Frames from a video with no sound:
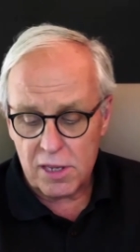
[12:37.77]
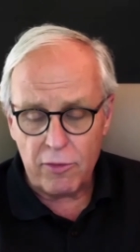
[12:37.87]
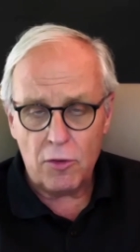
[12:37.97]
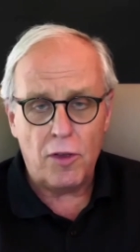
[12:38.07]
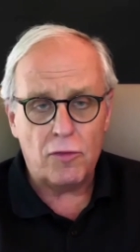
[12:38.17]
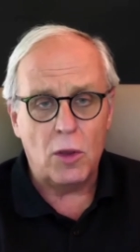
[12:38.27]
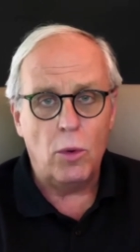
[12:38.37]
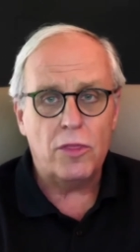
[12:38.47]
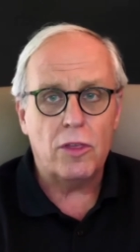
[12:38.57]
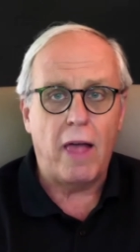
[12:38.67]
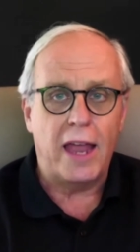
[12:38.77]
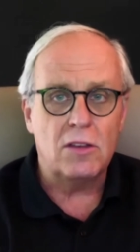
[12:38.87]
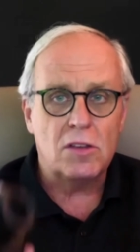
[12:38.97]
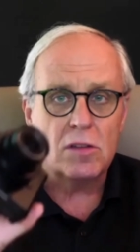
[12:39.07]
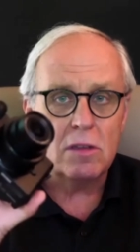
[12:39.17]
750 with the
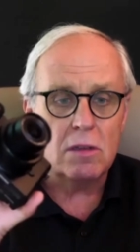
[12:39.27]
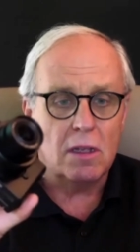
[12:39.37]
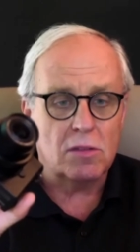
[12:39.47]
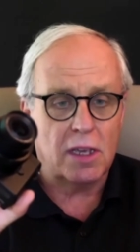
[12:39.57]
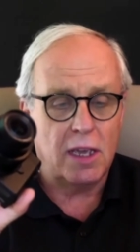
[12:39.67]
lens is a